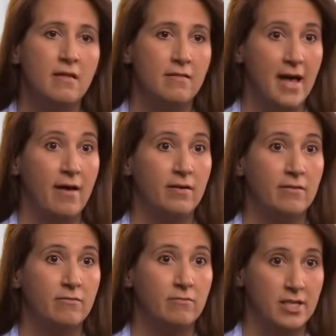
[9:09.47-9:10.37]
that
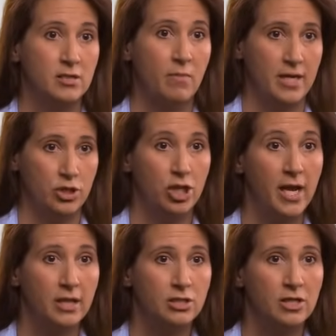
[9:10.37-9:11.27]
risk might change.